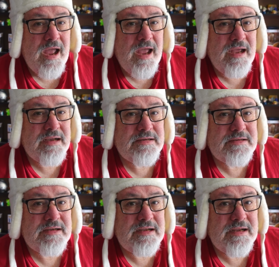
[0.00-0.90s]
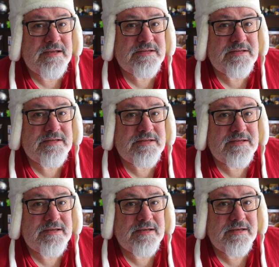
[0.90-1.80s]
And
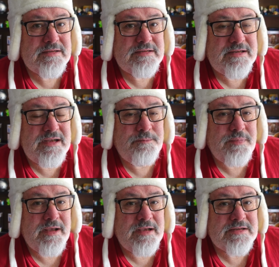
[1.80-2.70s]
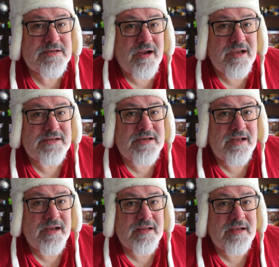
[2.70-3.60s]
it's deeply
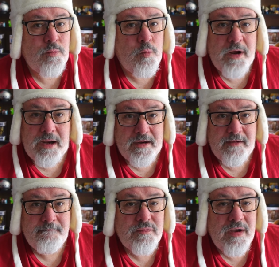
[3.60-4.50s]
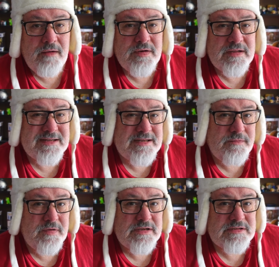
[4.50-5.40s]
psychedelically weird. After the
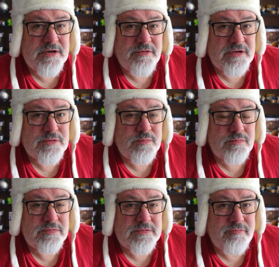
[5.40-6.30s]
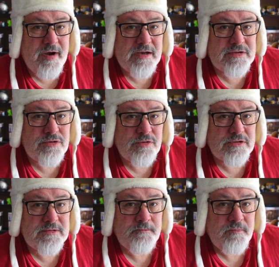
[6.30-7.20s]
TV series ran its
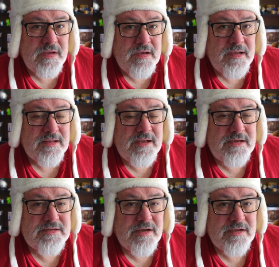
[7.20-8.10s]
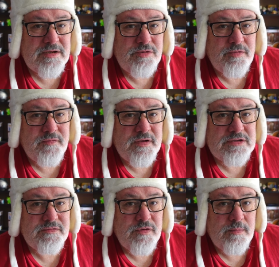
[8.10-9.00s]
course, they decided to do a
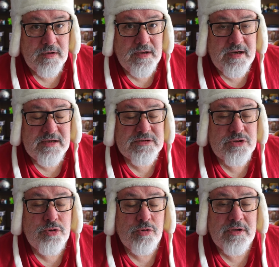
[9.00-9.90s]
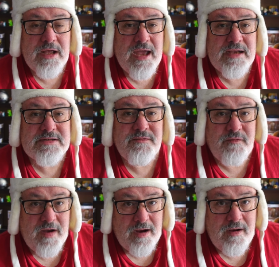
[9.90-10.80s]
feature film. It is cool as
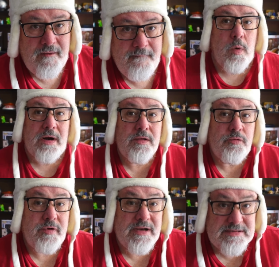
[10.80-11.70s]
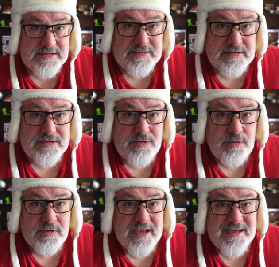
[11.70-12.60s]
one of the reasons it's
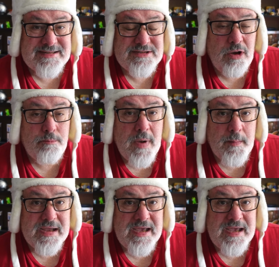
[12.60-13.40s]
cool is it's got Mama